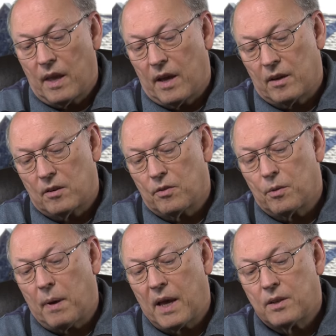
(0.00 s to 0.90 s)
Yeah, and on
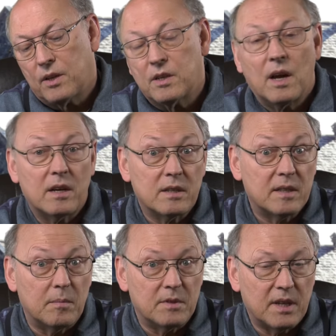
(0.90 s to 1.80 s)
the back there are
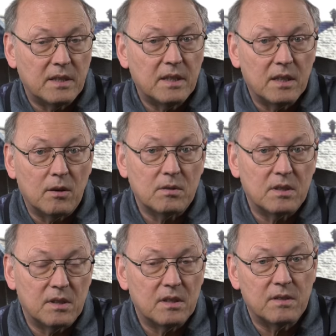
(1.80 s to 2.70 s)
some tasting
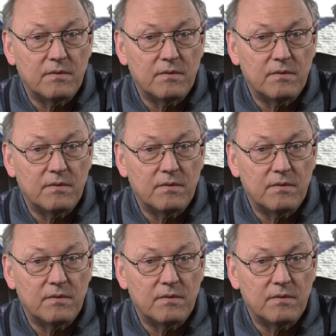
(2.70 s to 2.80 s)
notes, and this